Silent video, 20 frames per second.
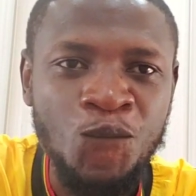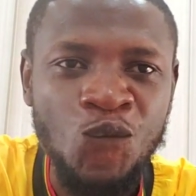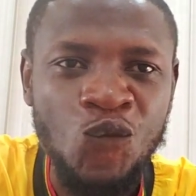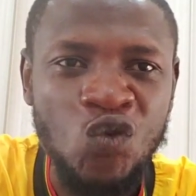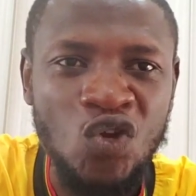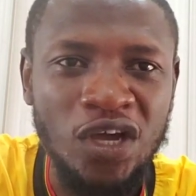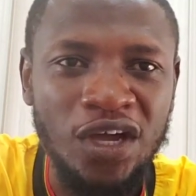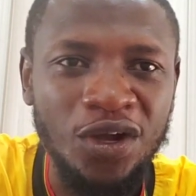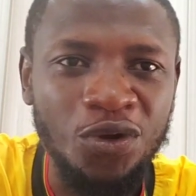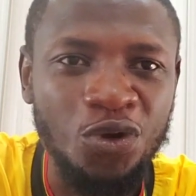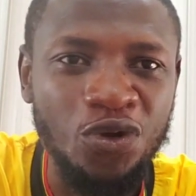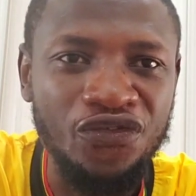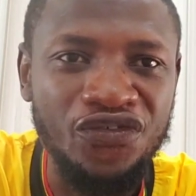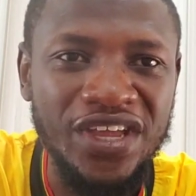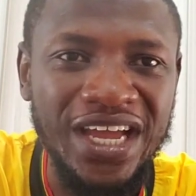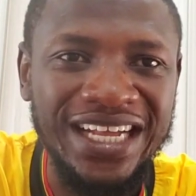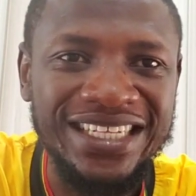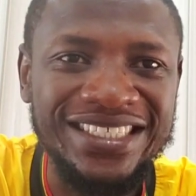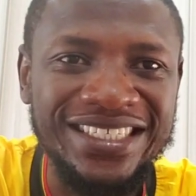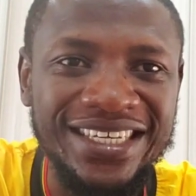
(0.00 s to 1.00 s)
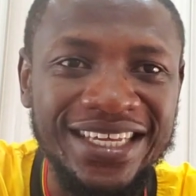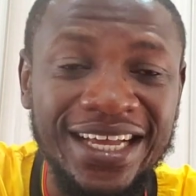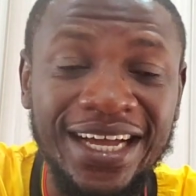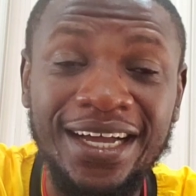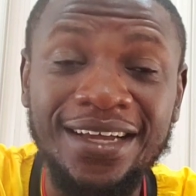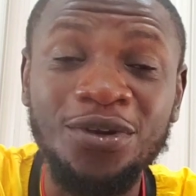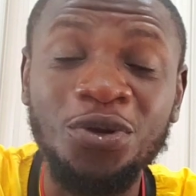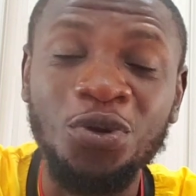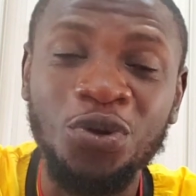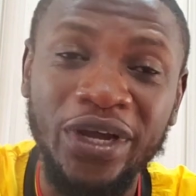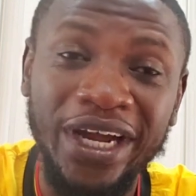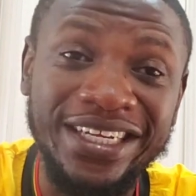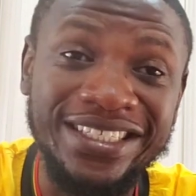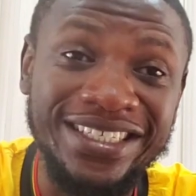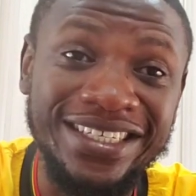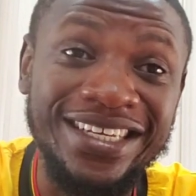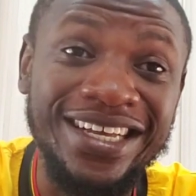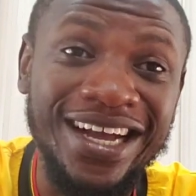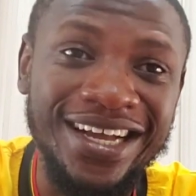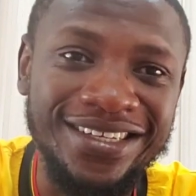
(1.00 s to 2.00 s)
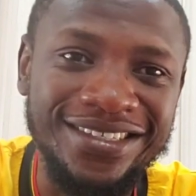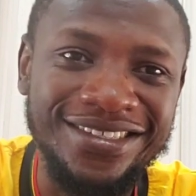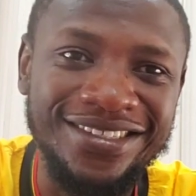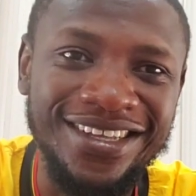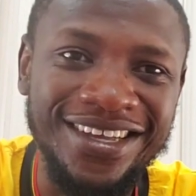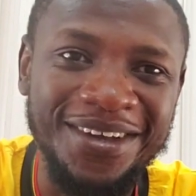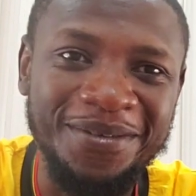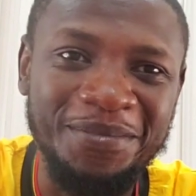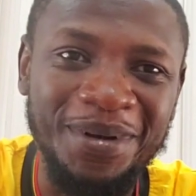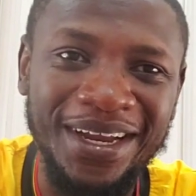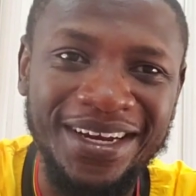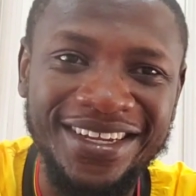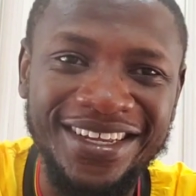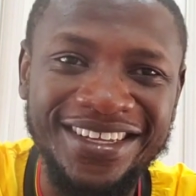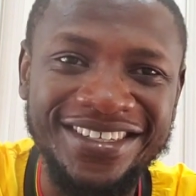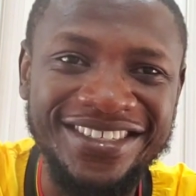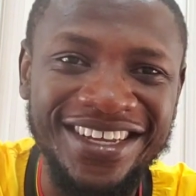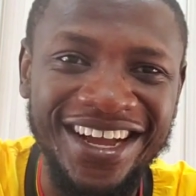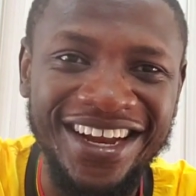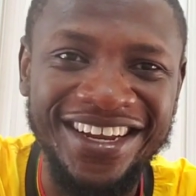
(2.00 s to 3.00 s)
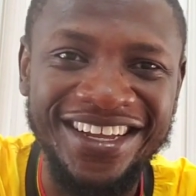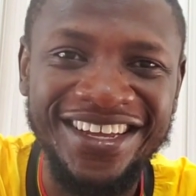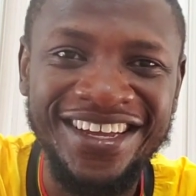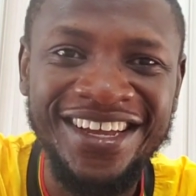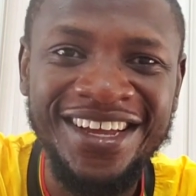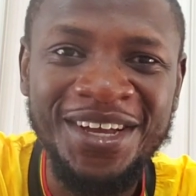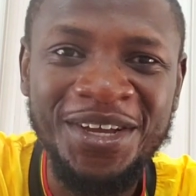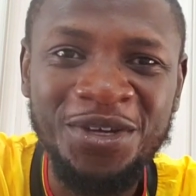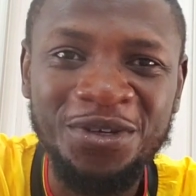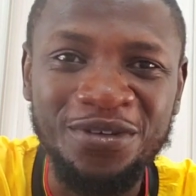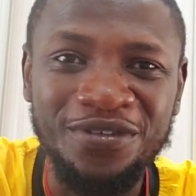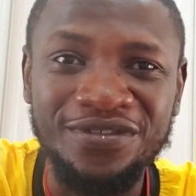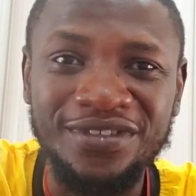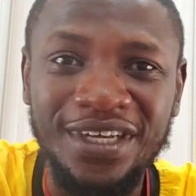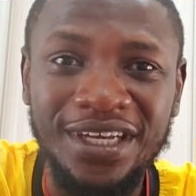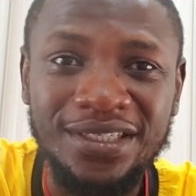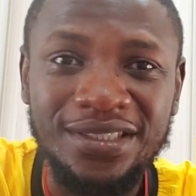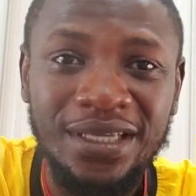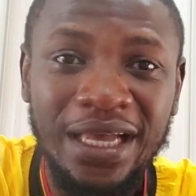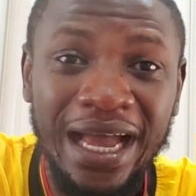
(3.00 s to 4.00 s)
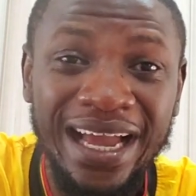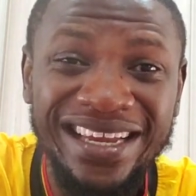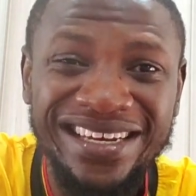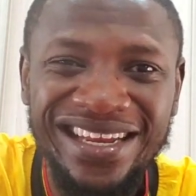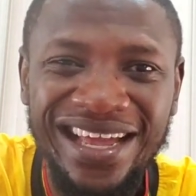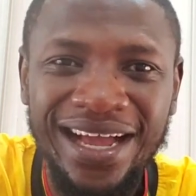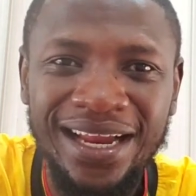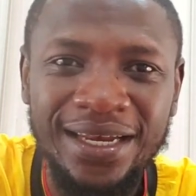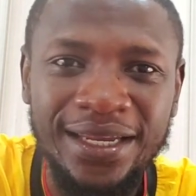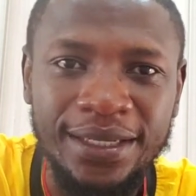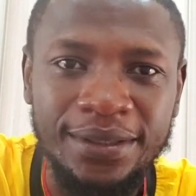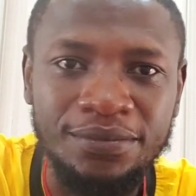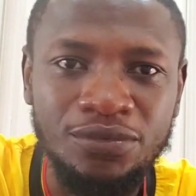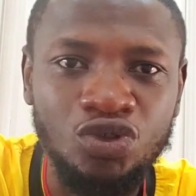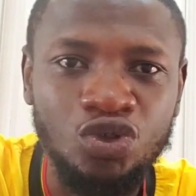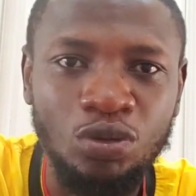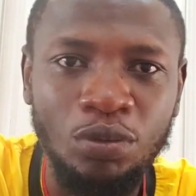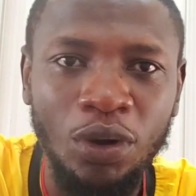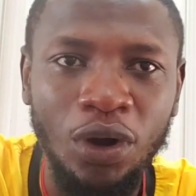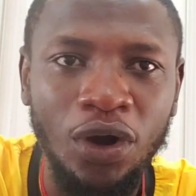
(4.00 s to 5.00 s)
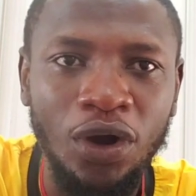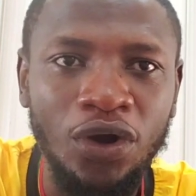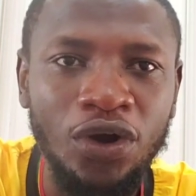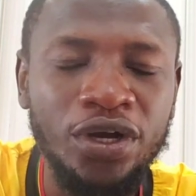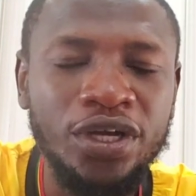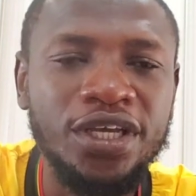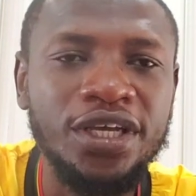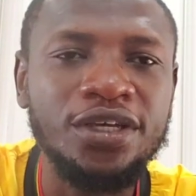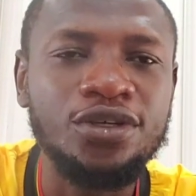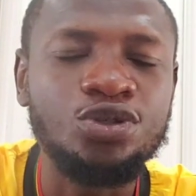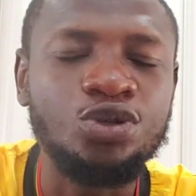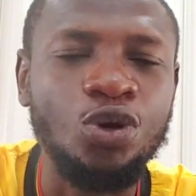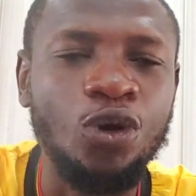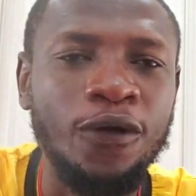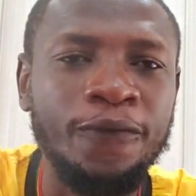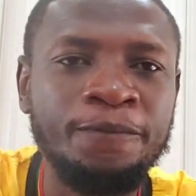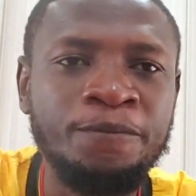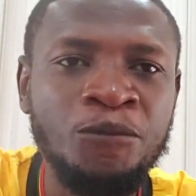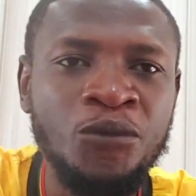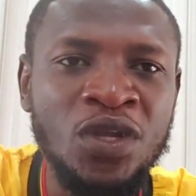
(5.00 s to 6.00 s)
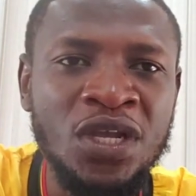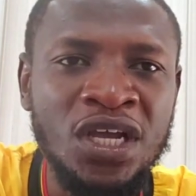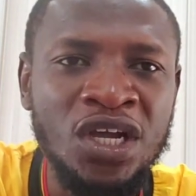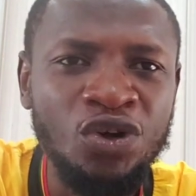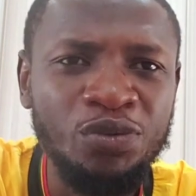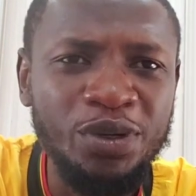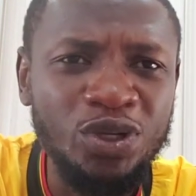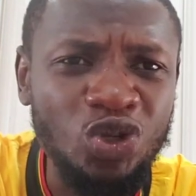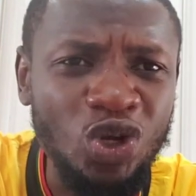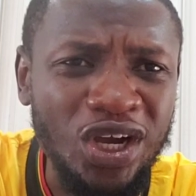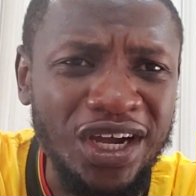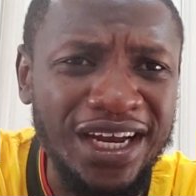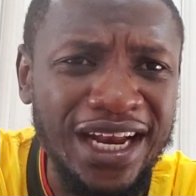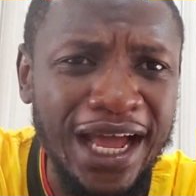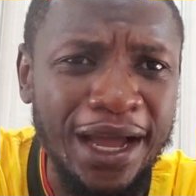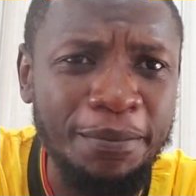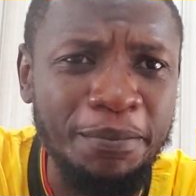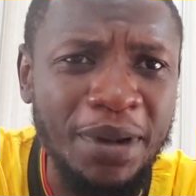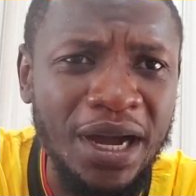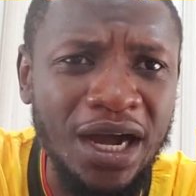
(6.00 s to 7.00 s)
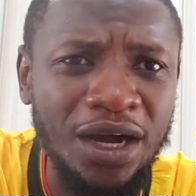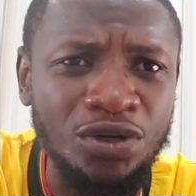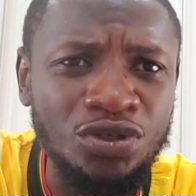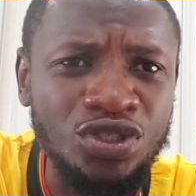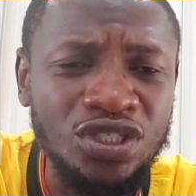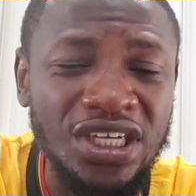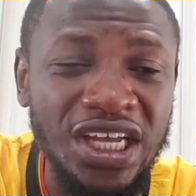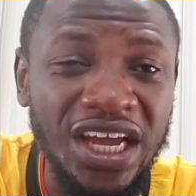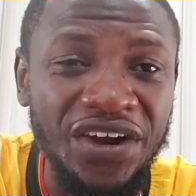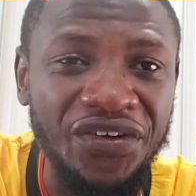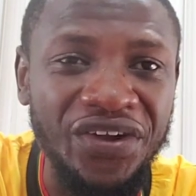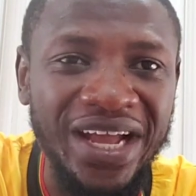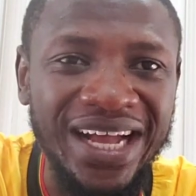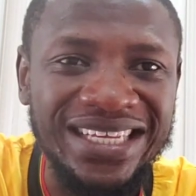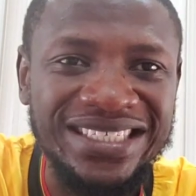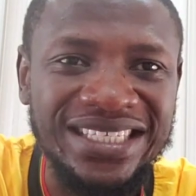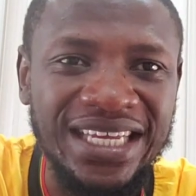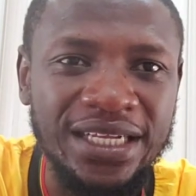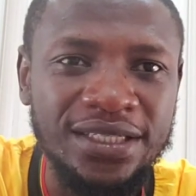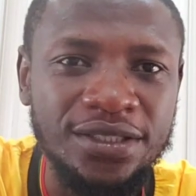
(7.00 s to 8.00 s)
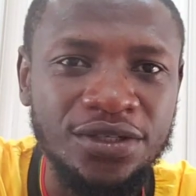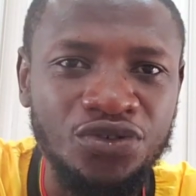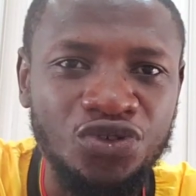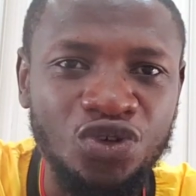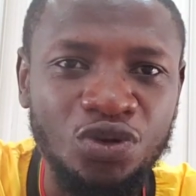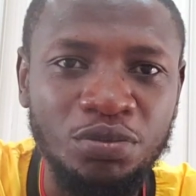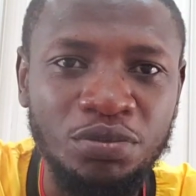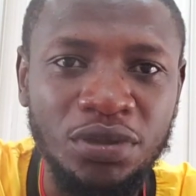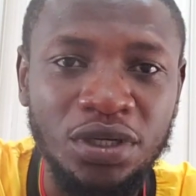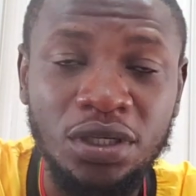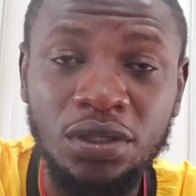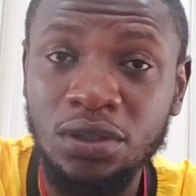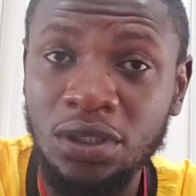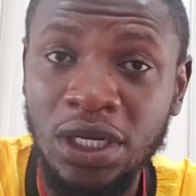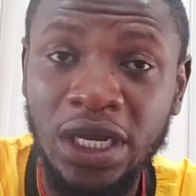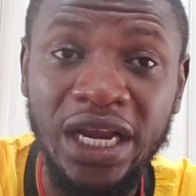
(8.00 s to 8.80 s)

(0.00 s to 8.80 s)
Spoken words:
Kofi Atinka, no, Atinka is there, but hey, Charlie, you just hide that name small, okay? So, we're talking about Harry Asante Twum.